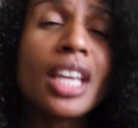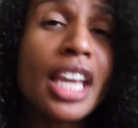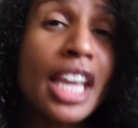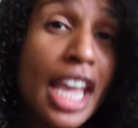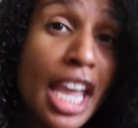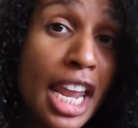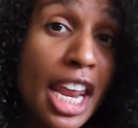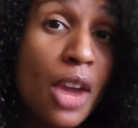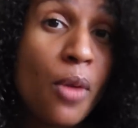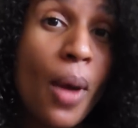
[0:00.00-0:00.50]

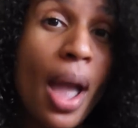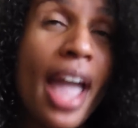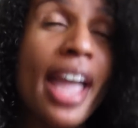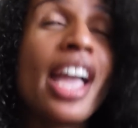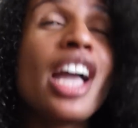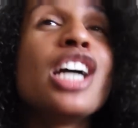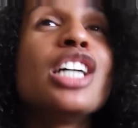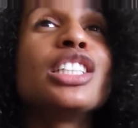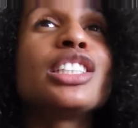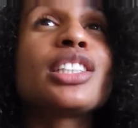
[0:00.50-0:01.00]
Anyway,
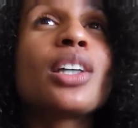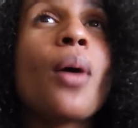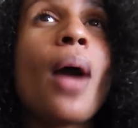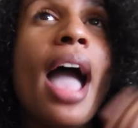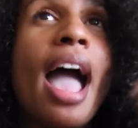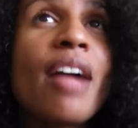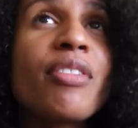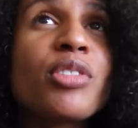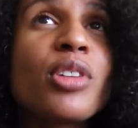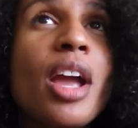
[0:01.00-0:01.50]
so
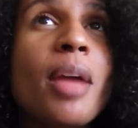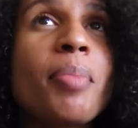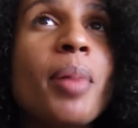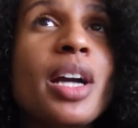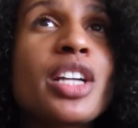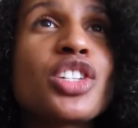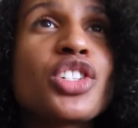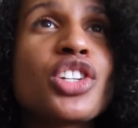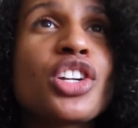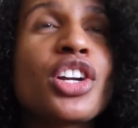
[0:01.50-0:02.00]
after I
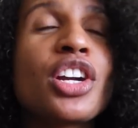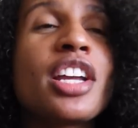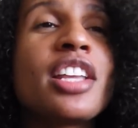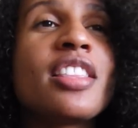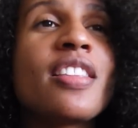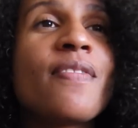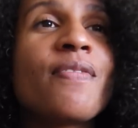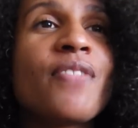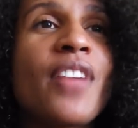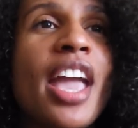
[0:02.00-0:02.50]
punched her in
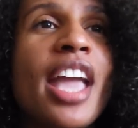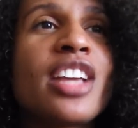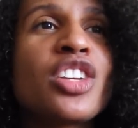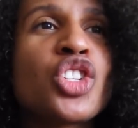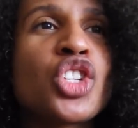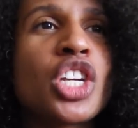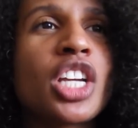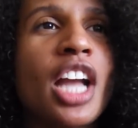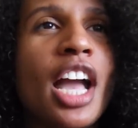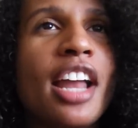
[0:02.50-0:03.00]
the face,
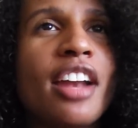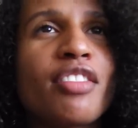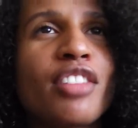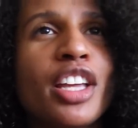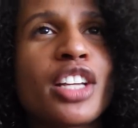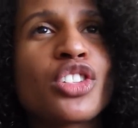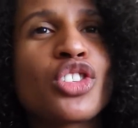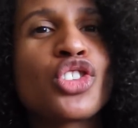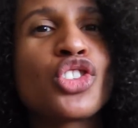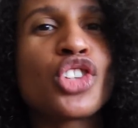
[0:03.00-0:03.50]
she kind of
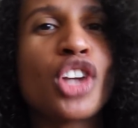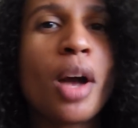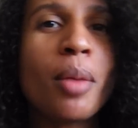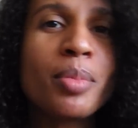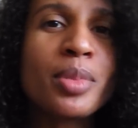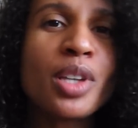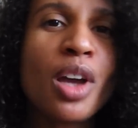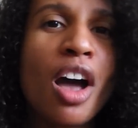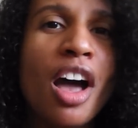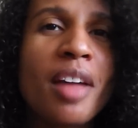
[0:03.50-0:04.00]
like
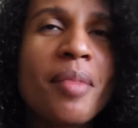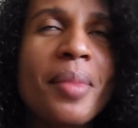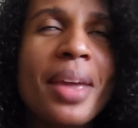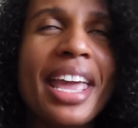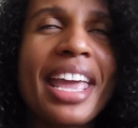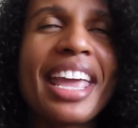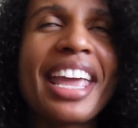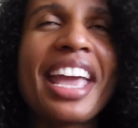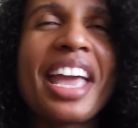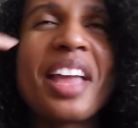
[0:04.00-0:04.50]
jumped on
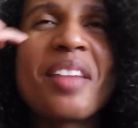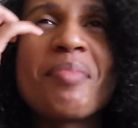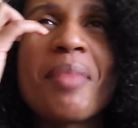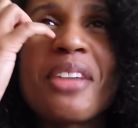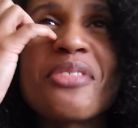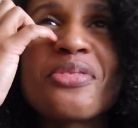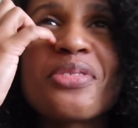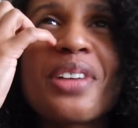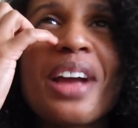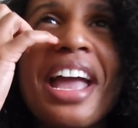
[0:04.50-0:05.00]
me, and my
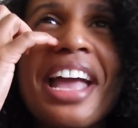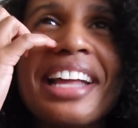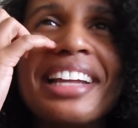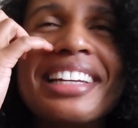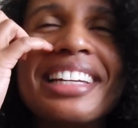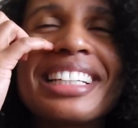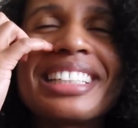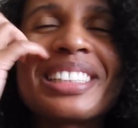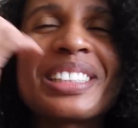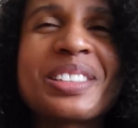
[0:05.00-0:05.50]

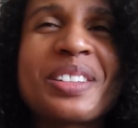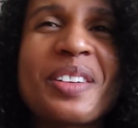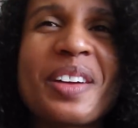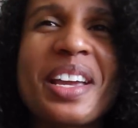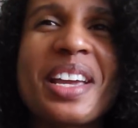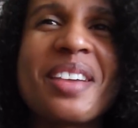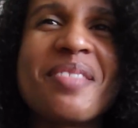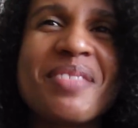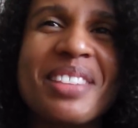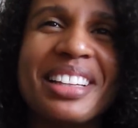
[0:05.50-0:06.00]
friend
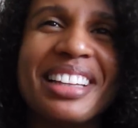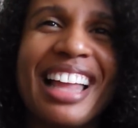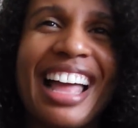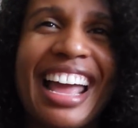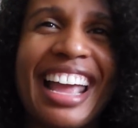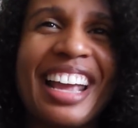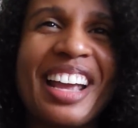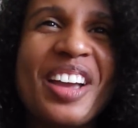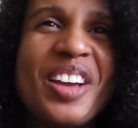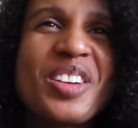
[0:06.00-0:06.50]
screamed and
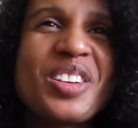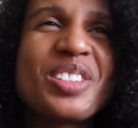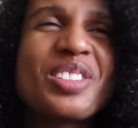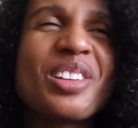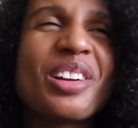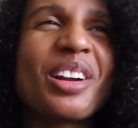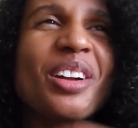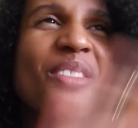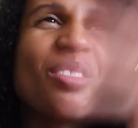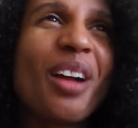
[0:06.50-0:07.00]
like
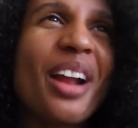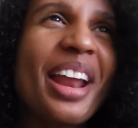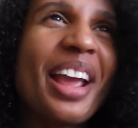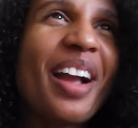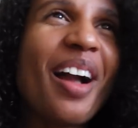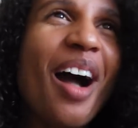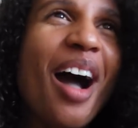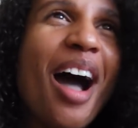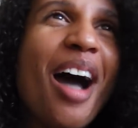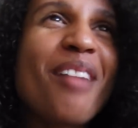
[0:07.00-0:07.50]
started running
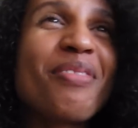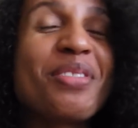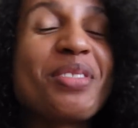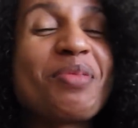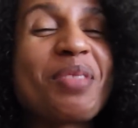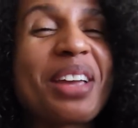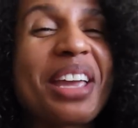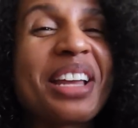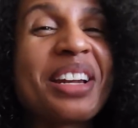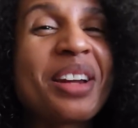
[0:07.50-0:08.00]
off, and
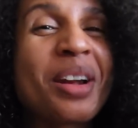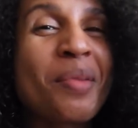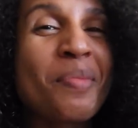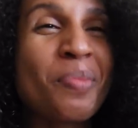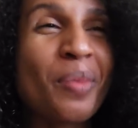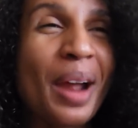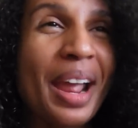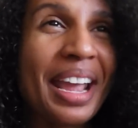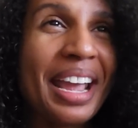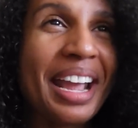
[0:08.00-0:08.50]
we ended up
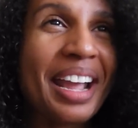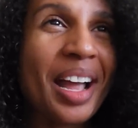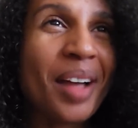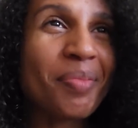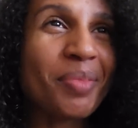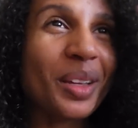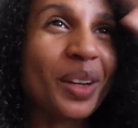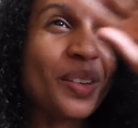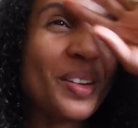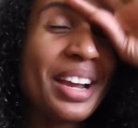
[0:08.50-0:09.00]
breaking
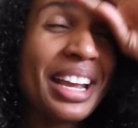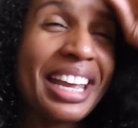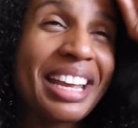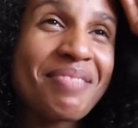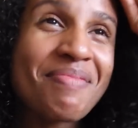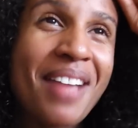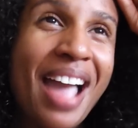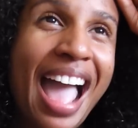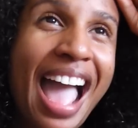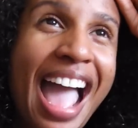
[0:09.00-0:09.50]
up the cricket
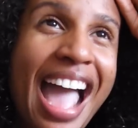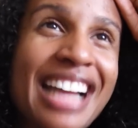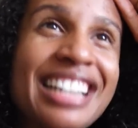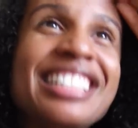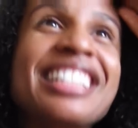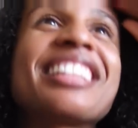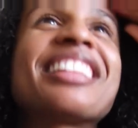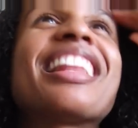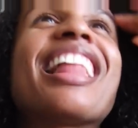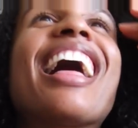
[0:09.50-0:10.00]
match,
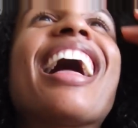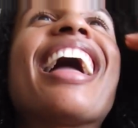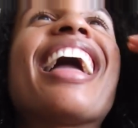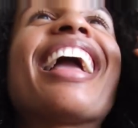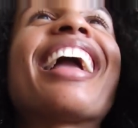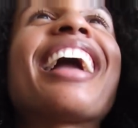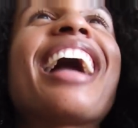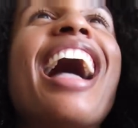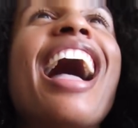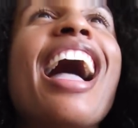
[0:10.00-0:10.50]
and
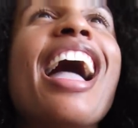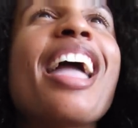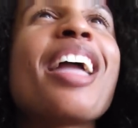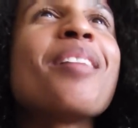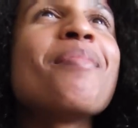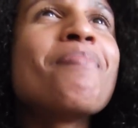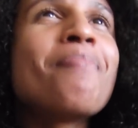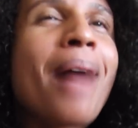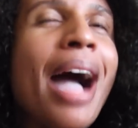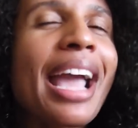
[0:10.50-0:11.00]
like
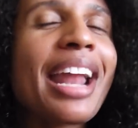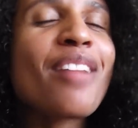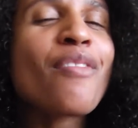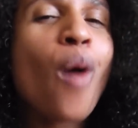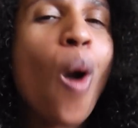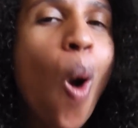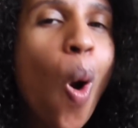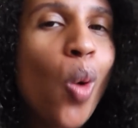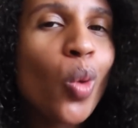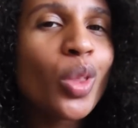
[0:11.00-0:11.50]
it might have
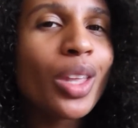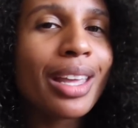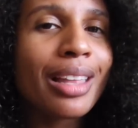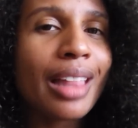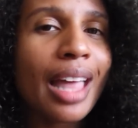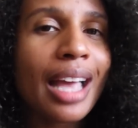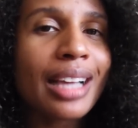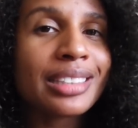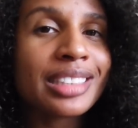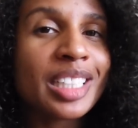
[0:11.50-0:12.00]
only
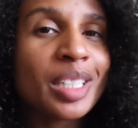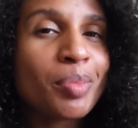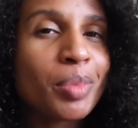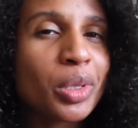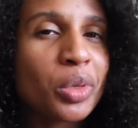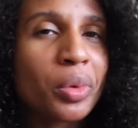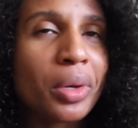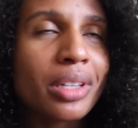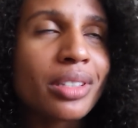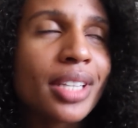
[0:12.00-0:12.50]
lasted
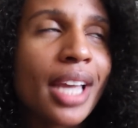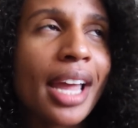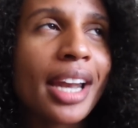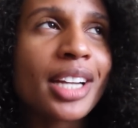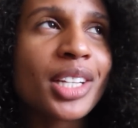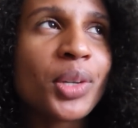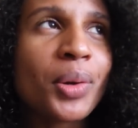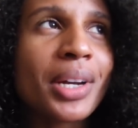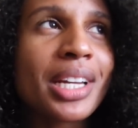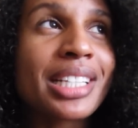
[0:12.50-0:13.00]
between 10
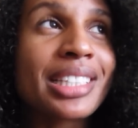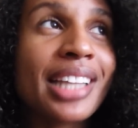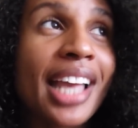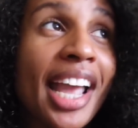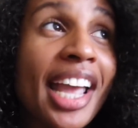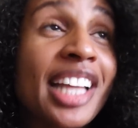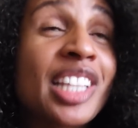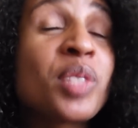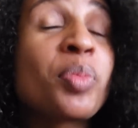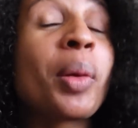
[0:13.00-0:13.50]
and 20
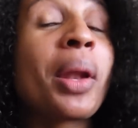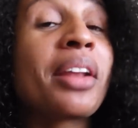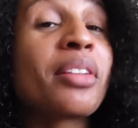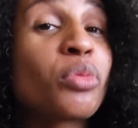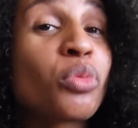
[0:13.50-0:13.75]
seconds, but it